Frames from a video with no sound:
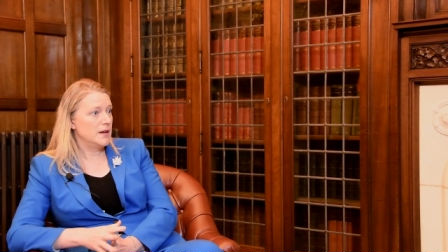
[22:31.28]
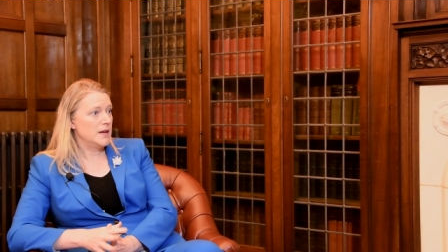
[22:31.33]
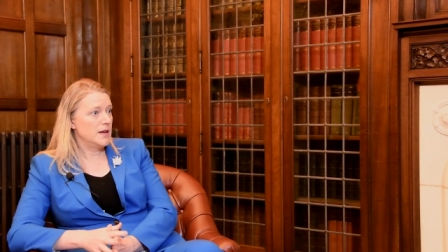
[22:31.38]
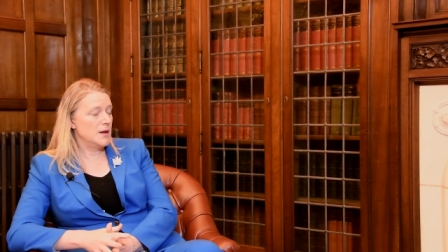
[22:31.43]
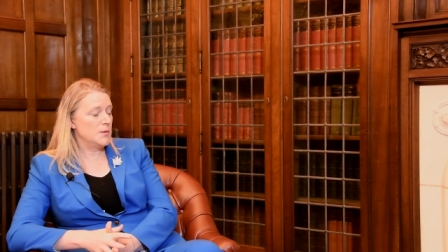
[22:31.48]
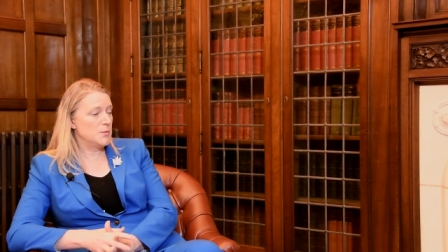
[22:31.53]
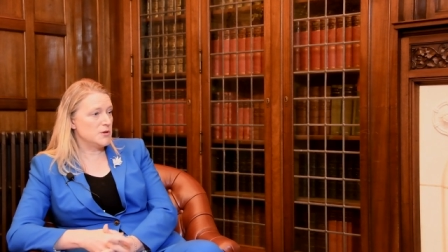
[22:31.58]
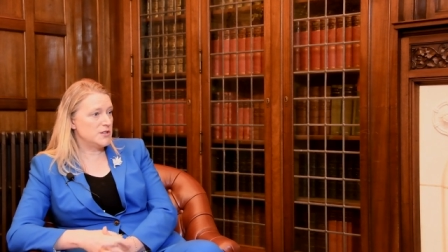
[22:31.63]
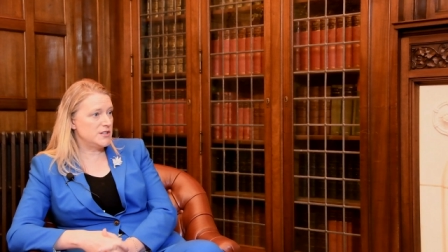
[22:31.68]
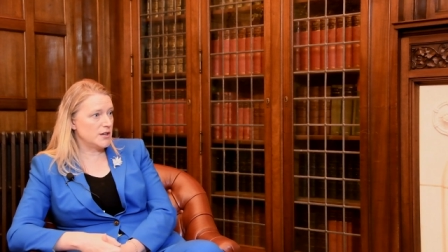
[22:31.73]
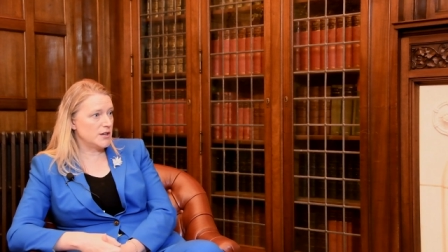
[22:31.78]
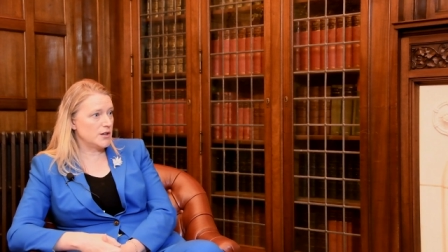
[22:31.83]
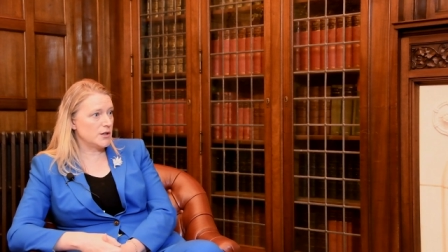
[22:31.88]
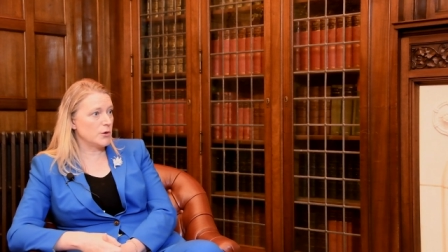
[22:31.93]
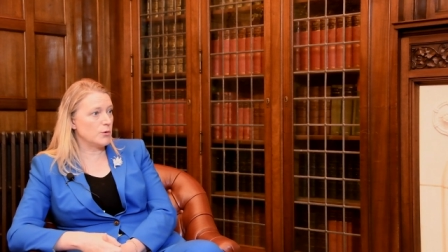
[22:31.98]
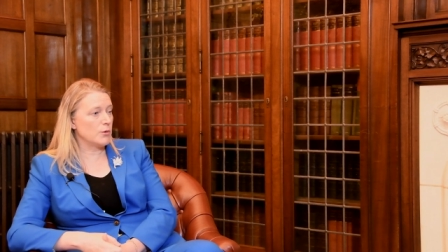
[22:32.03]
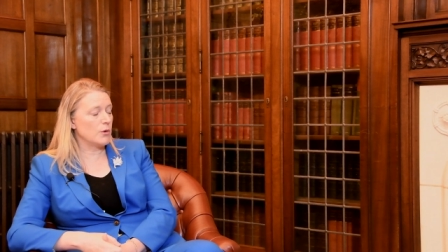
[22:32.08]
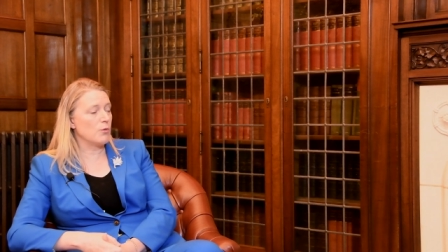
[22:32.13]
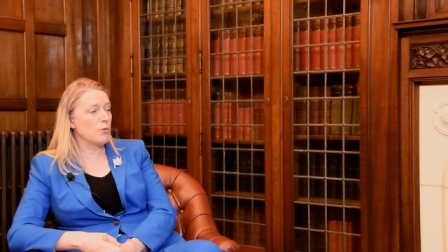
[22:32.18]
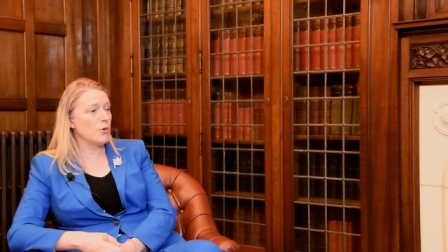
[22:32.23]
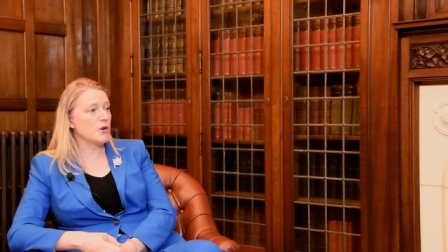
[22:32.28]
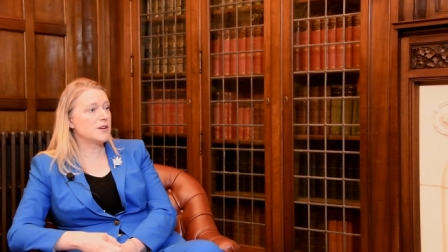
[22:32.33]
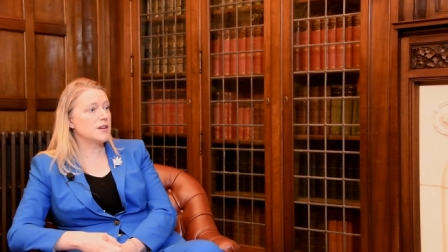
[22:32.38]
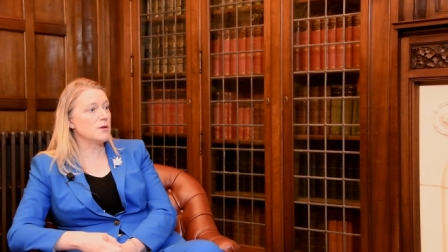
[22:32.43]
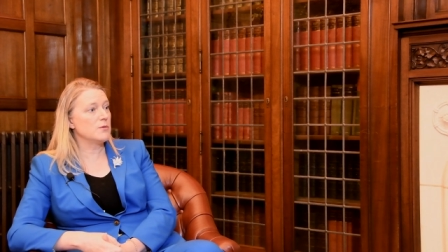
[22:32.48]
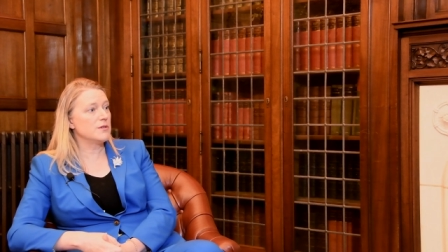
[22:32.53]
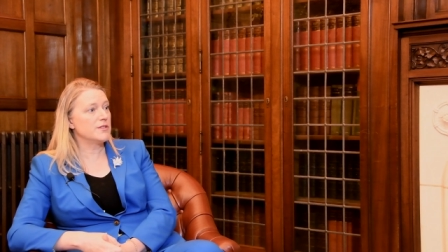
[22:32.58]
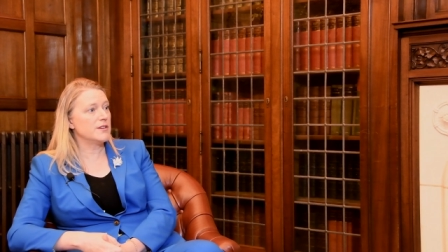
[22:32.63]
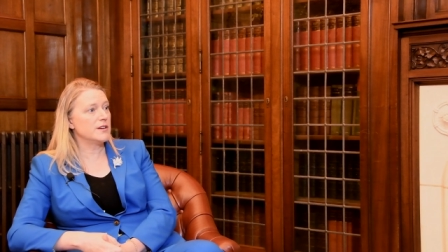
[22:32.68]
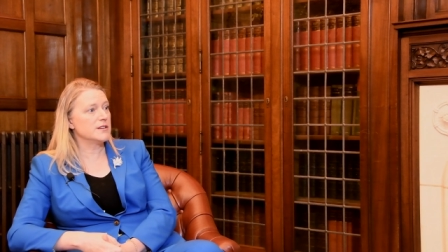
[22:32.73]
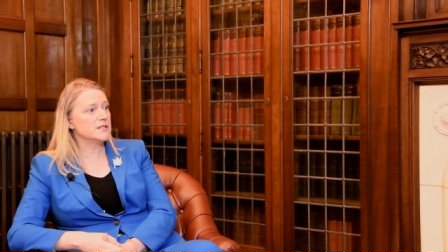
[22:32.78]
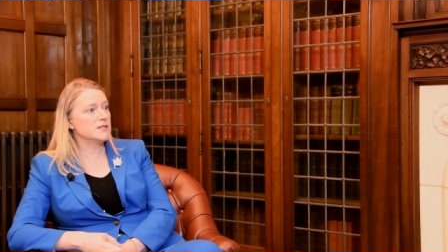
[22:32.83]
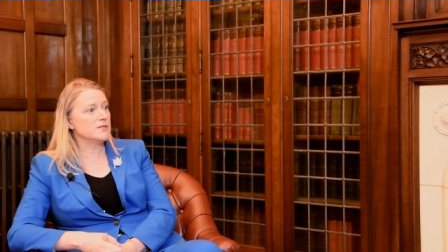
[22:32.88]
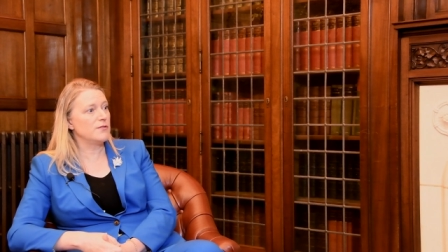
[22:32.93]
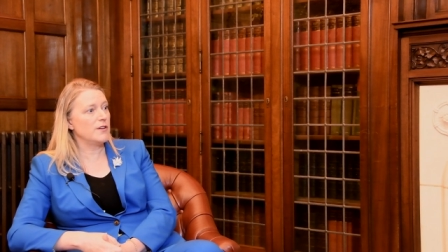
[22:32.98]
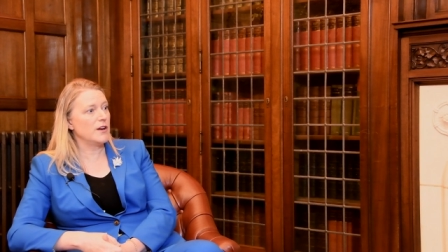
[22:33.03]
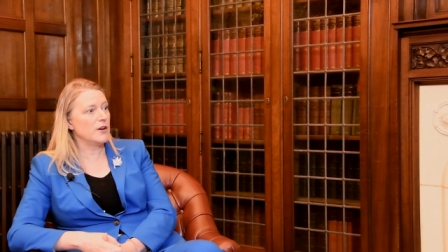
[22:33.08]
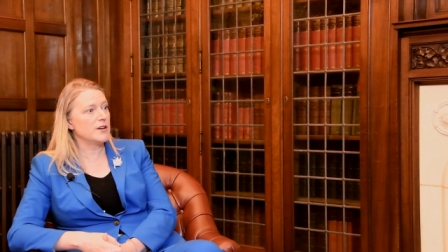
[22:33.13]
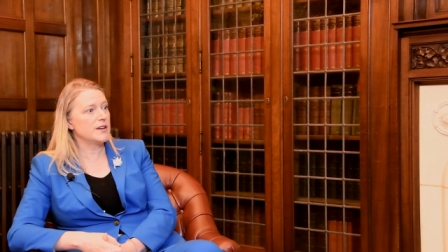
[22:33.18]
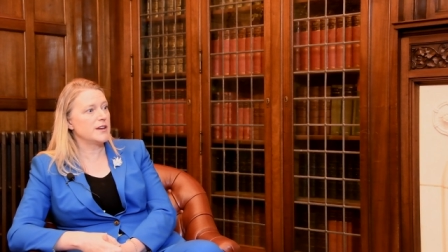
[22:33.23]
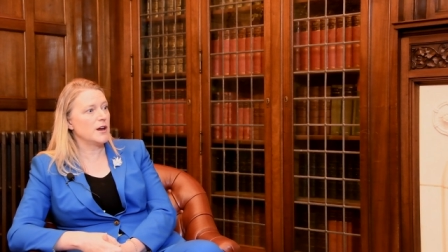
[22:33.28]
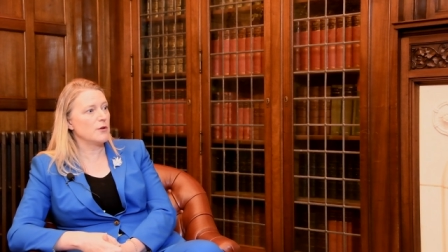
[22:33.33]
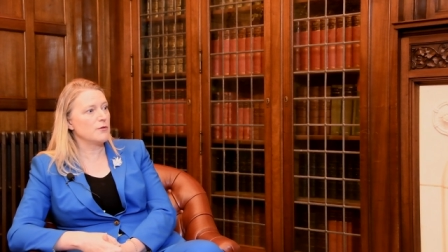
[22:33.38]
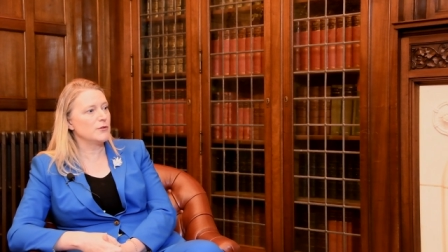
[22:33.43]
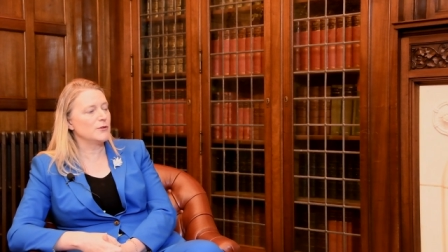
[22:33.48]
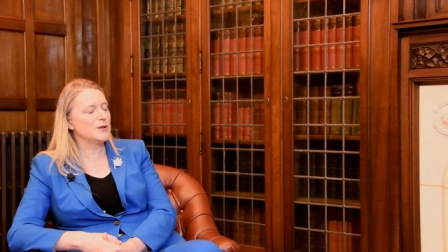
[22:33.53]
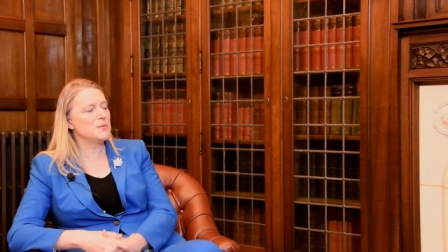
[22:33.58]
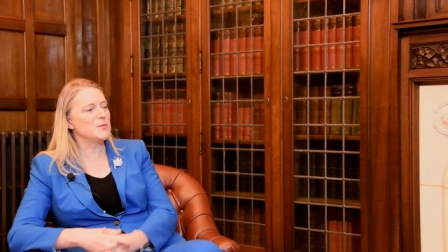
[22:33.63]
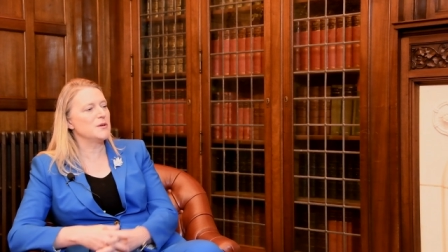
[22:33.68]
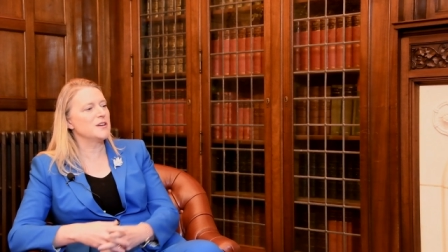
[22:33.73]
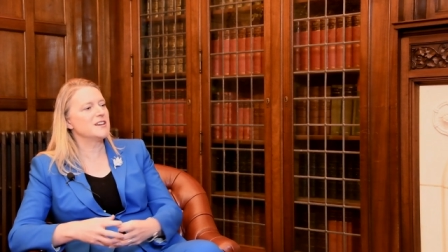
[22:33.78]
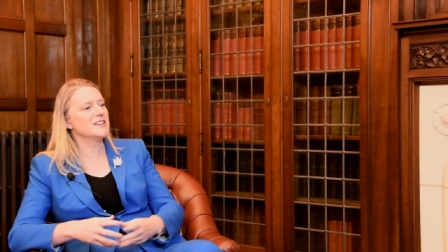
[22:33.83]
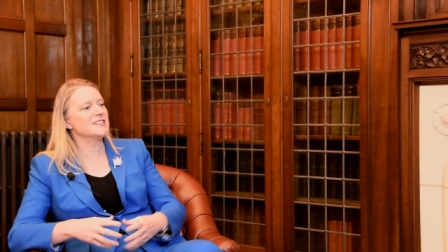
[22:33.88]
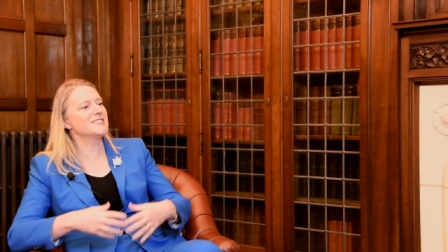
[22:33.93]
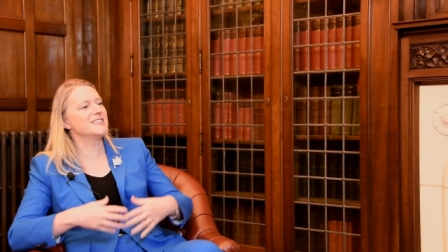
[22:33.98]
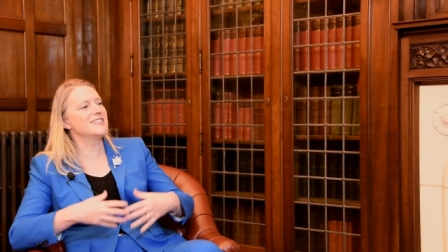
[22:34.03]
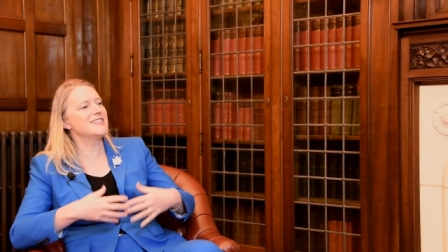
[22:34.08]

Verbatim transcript: in particular, were working with us very carefully because